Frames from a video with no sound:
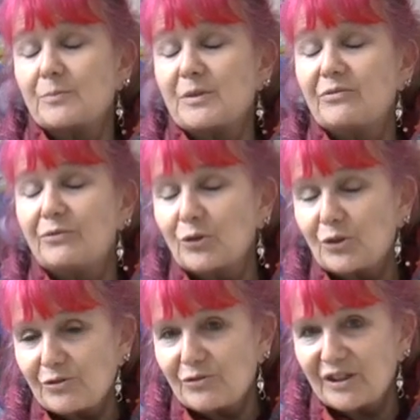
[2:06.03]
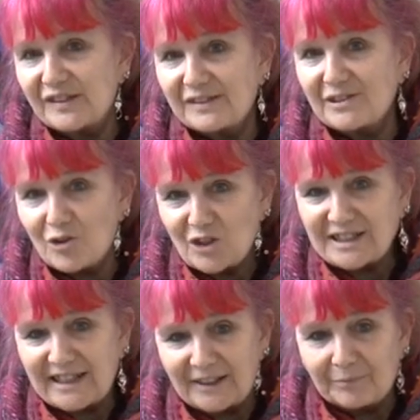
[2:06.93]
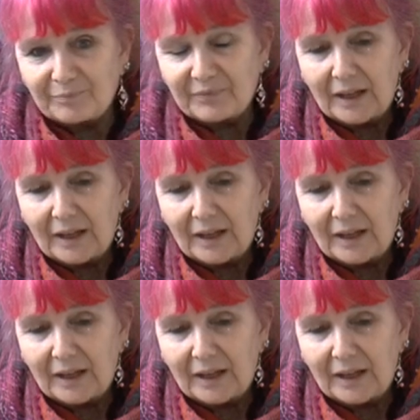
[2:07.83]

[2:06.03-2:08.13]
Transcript: before the first lockdown.